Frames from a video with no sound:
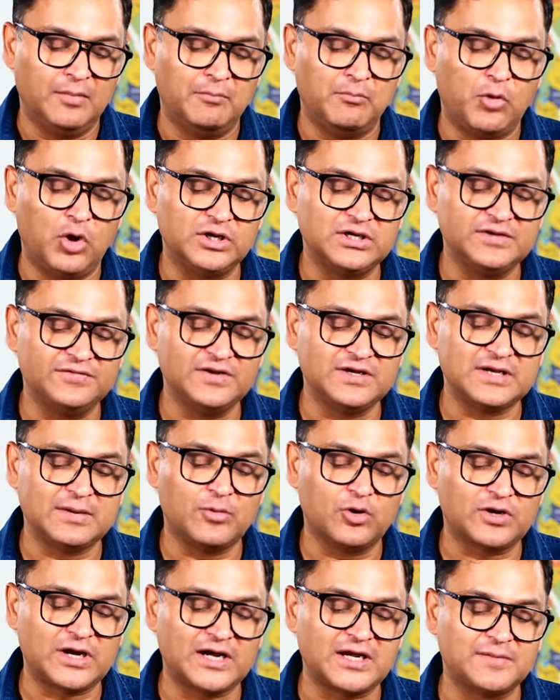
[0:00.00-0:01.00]
Maldivian
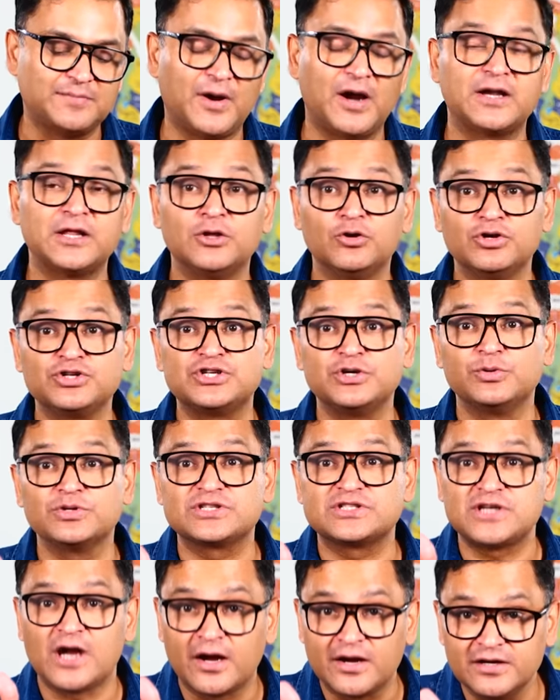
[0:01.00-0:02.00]
Democratic Party, you know, she
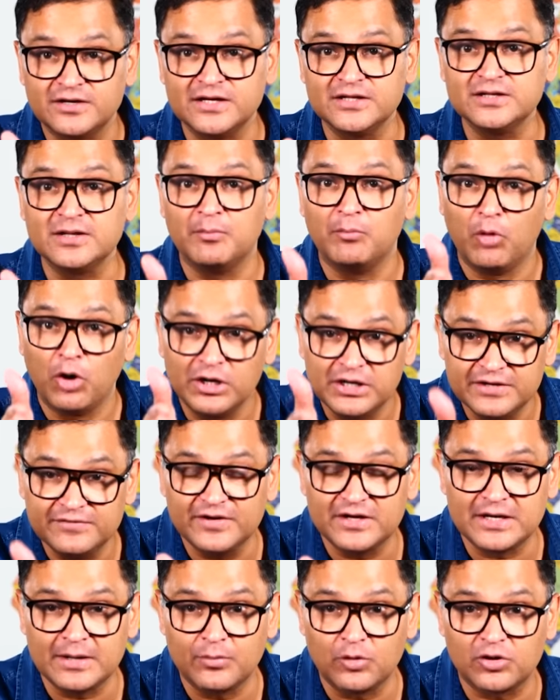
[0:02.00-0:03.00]
was targeting the
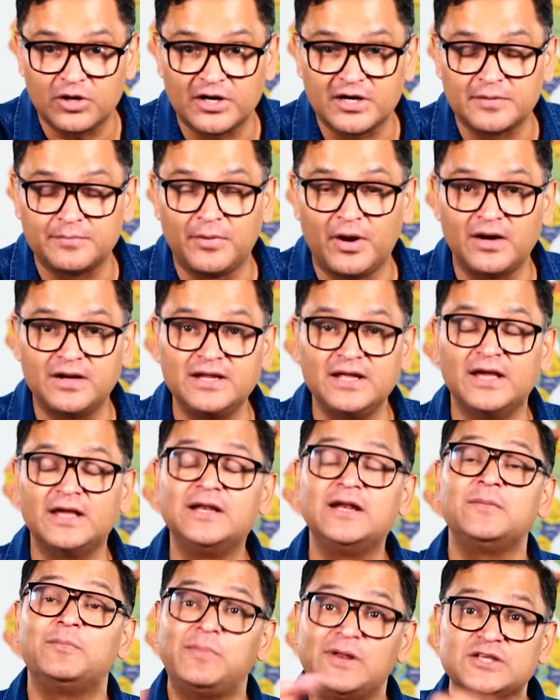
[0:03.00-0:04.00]
Maldivian Democratic Party,
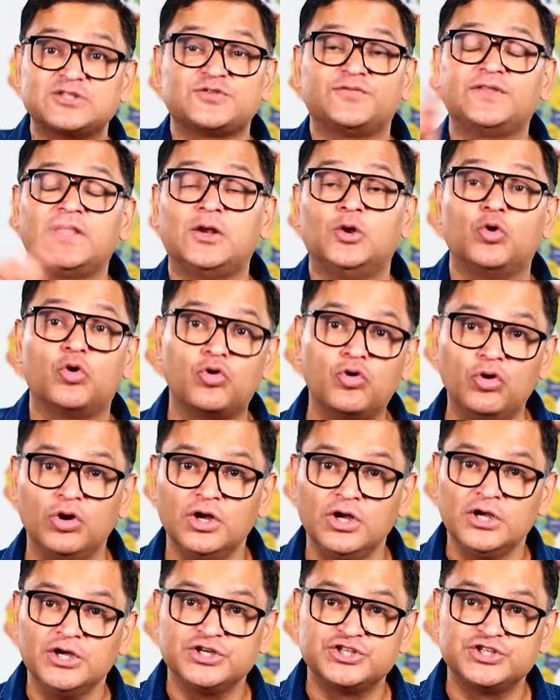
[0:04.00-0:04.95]
and in place of their logo,